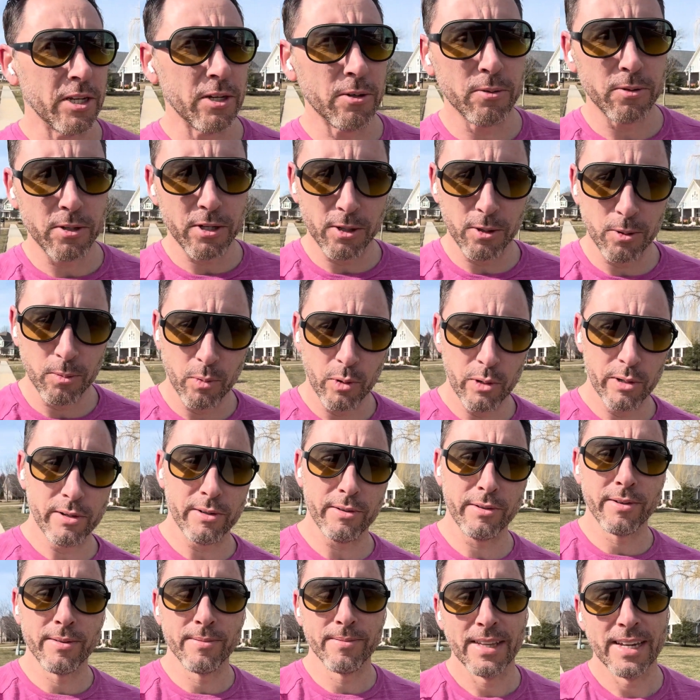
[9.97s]
YouTube
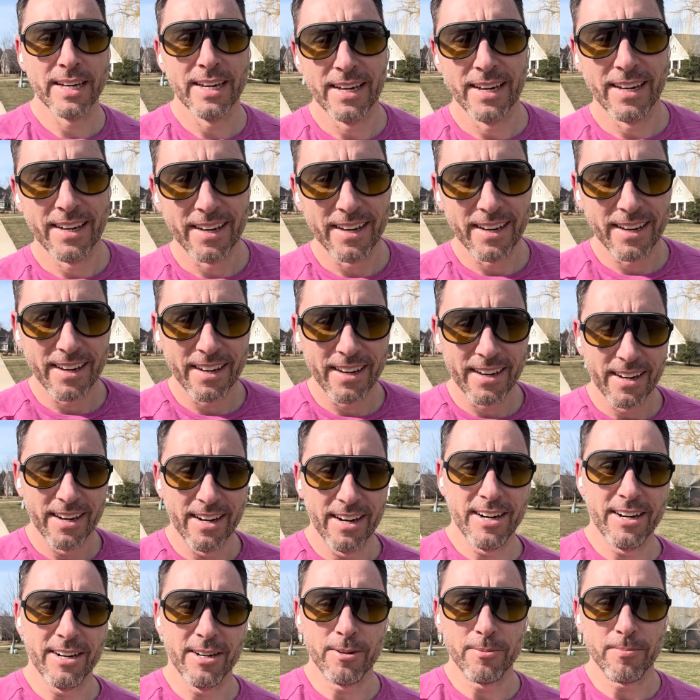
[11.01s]
world
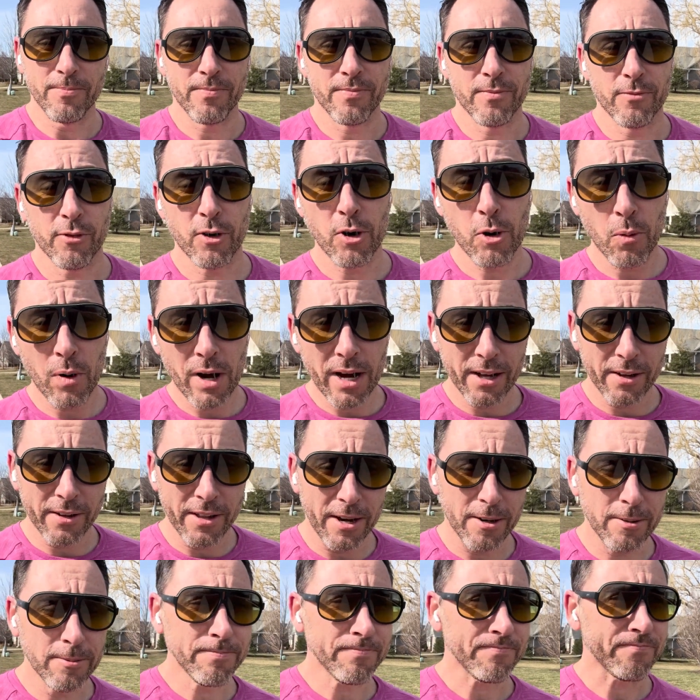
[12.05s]
um, for a while
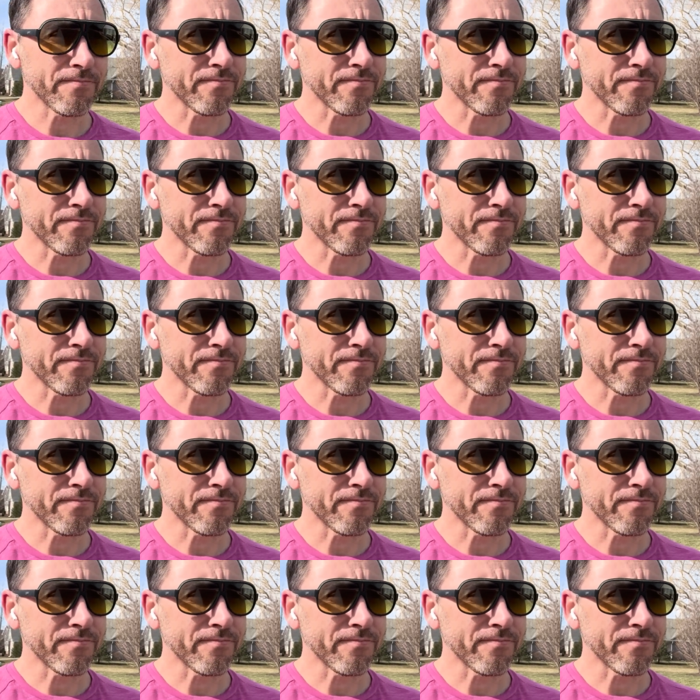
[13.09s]
now.